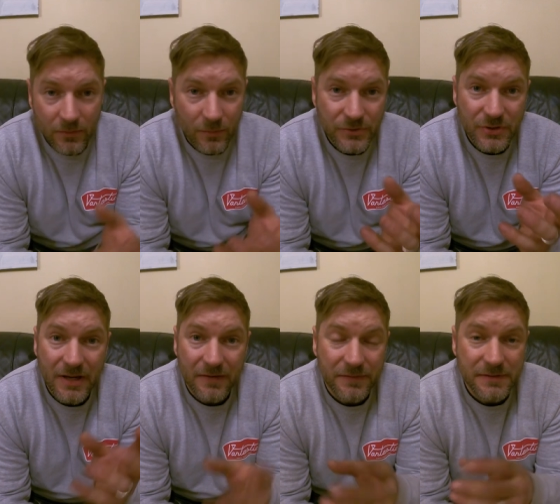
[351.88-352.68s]
which I
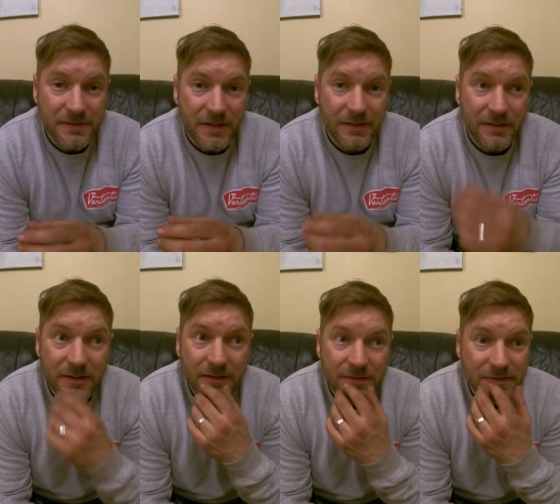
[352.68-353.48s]
have to say
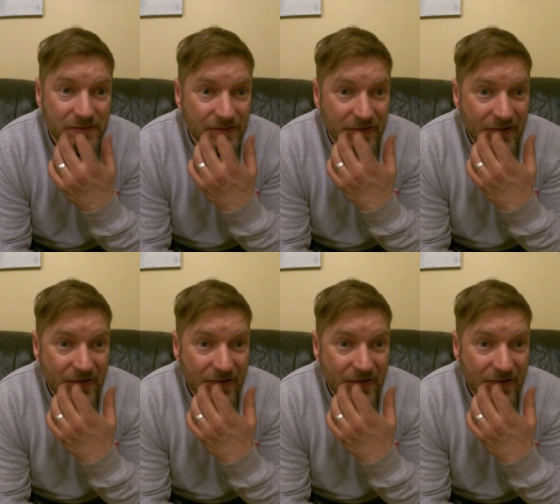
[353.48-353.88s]
is